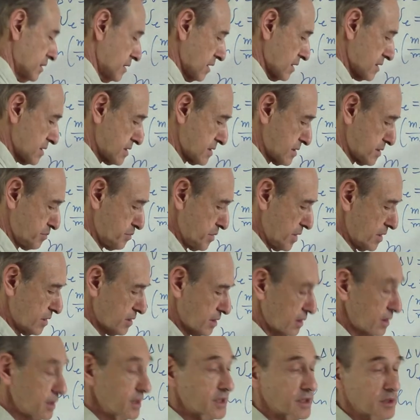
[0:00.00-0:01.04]
this speed
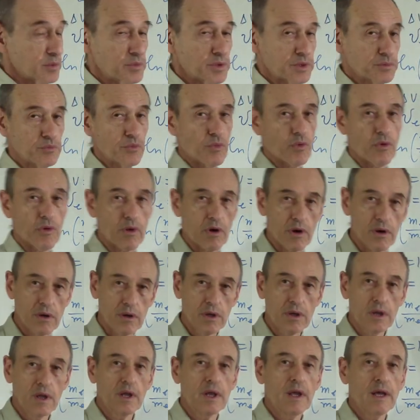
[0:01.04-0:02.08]
a little bit more,
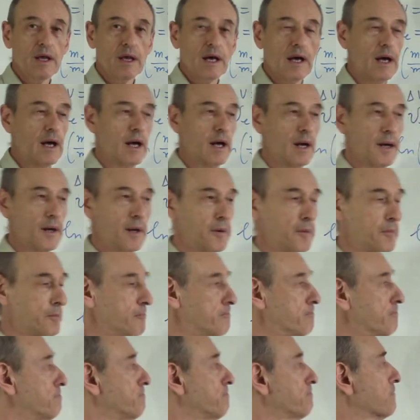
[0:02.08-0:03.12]

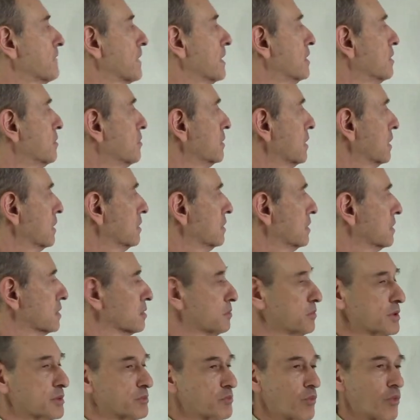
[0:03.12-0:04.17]
um, in a, a, little
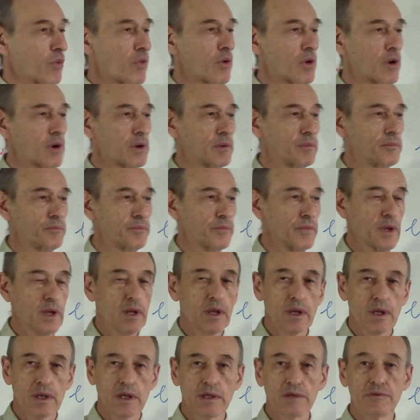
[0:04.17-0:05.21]
bit more
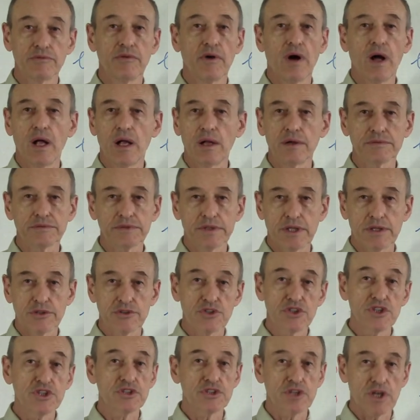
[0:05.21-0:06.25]
involved and
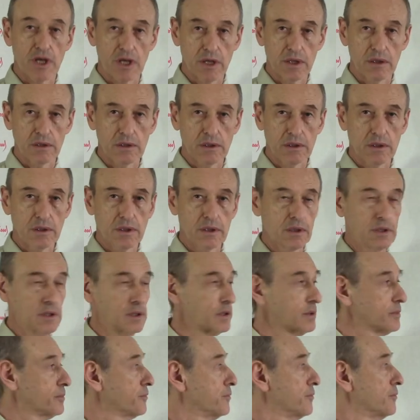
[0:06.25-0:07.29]
detailed
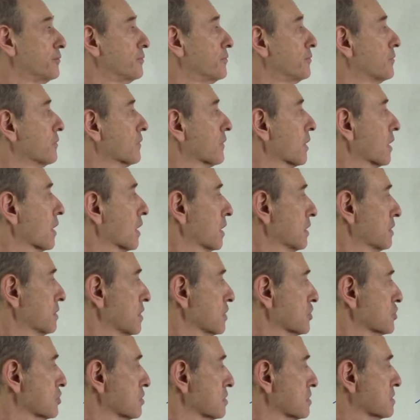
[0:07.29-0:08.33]
um,
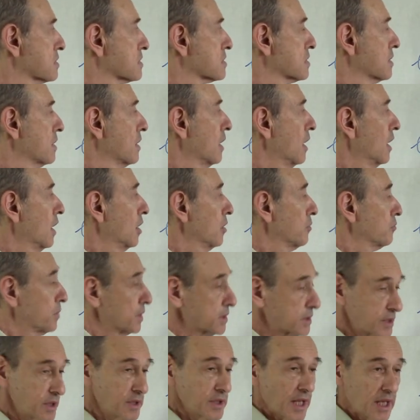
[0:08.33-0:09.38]
conditions.
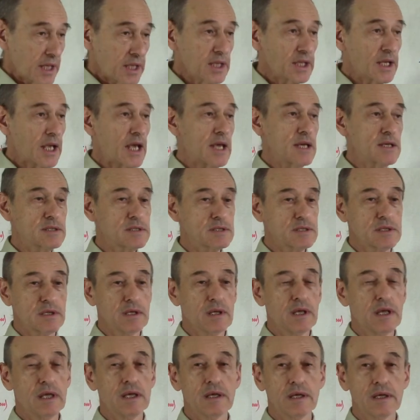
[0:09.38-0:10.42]
But in any case,
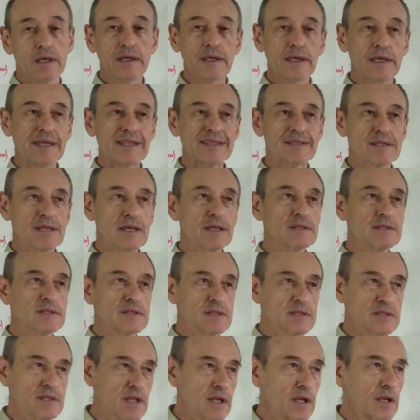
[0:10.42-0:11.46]
it, it's, it's
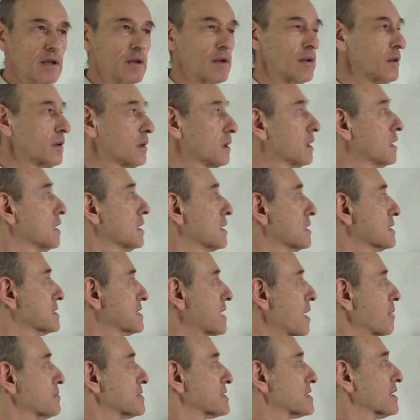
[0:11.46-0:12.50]
still
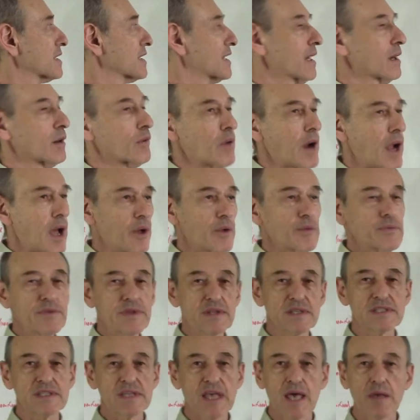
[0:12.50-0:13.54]
something around the
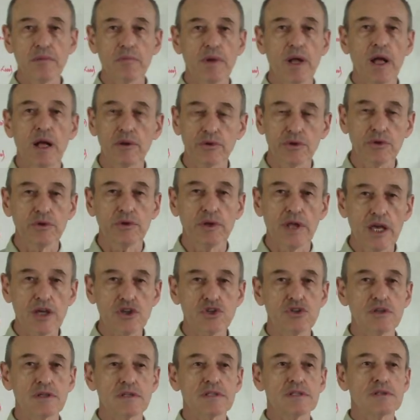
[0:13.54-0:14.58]
same
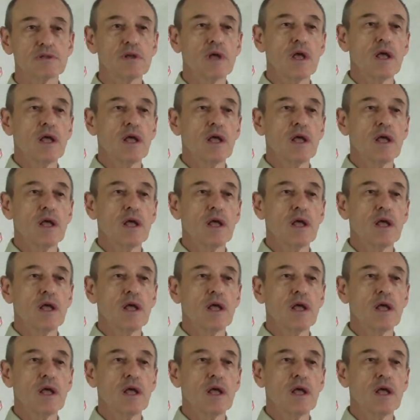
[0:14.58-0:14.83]
calculations